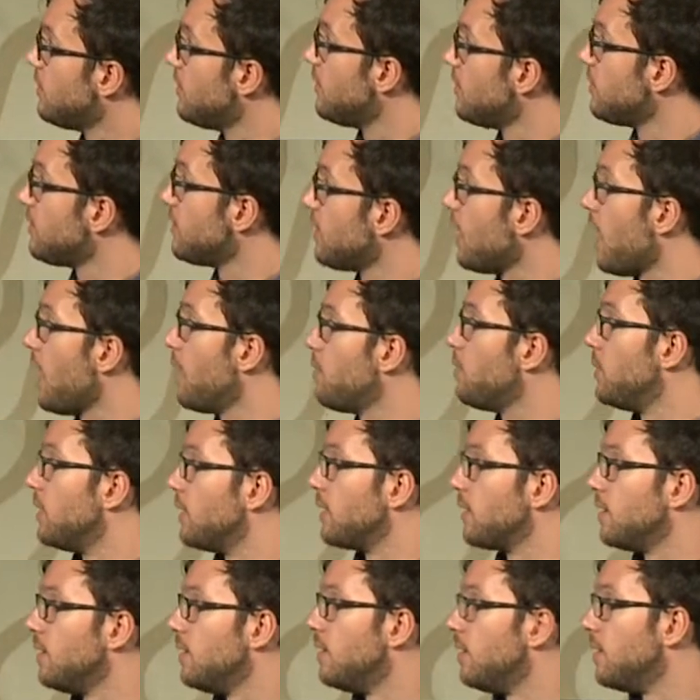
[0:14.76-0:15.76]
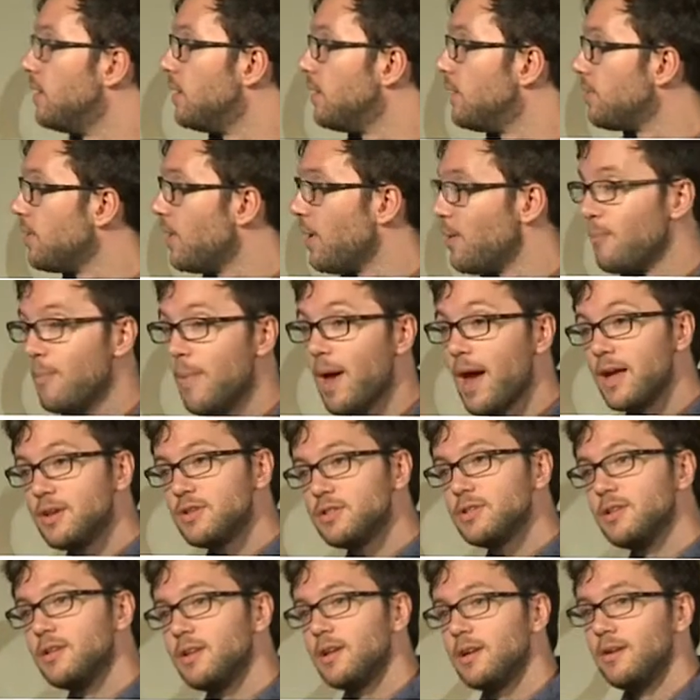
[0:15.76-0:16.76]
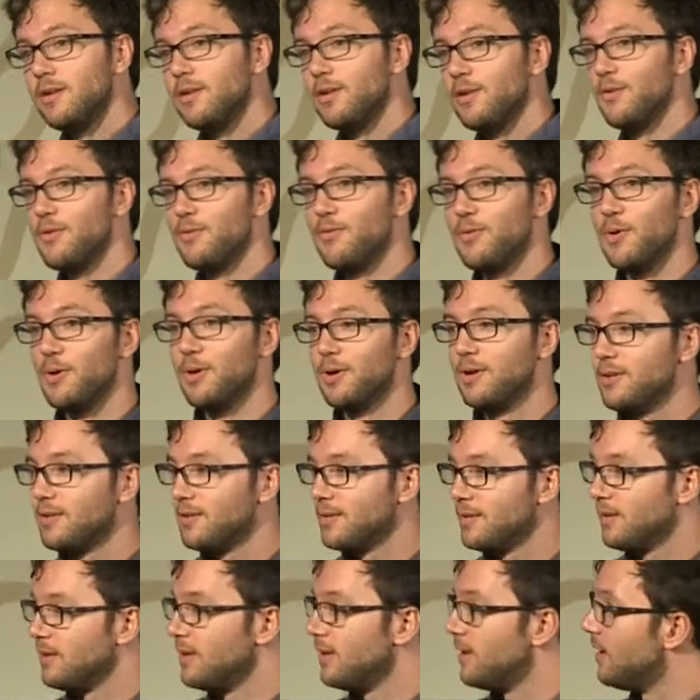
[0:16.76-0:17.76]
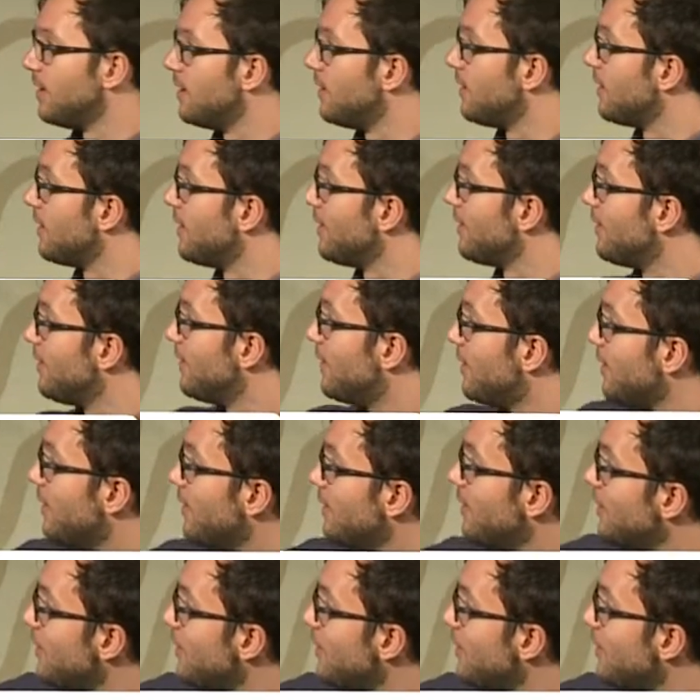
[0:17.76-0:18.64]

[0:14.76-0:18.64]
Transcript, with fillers: this topic, uh, imagine that you're in a forest and that there are